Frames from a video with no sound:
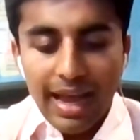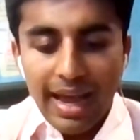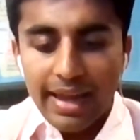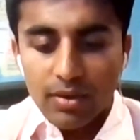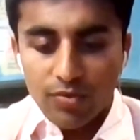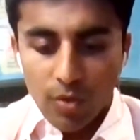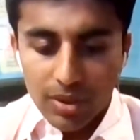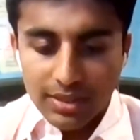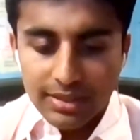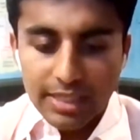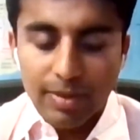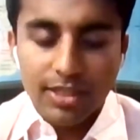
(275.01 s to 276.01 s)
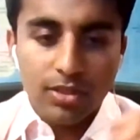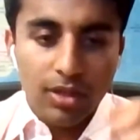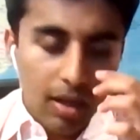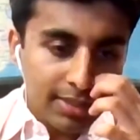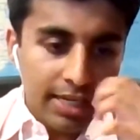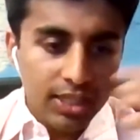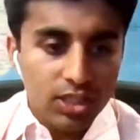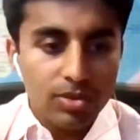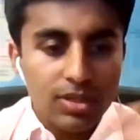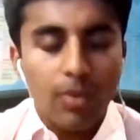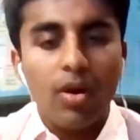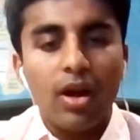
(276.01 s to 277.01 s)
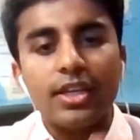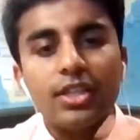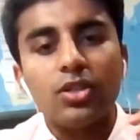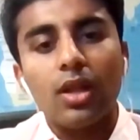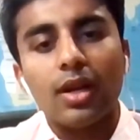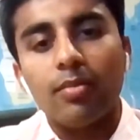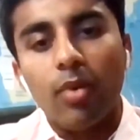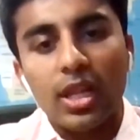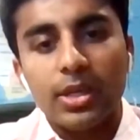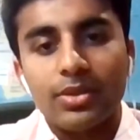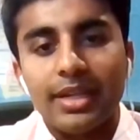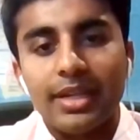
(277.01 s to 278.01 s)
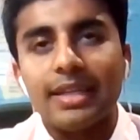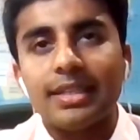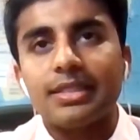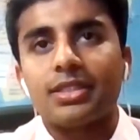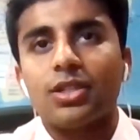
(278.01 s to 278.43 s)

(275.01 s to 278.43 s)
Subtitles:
And for one of the scenes, my teacher was like, why don't you do like a Bollywood dance?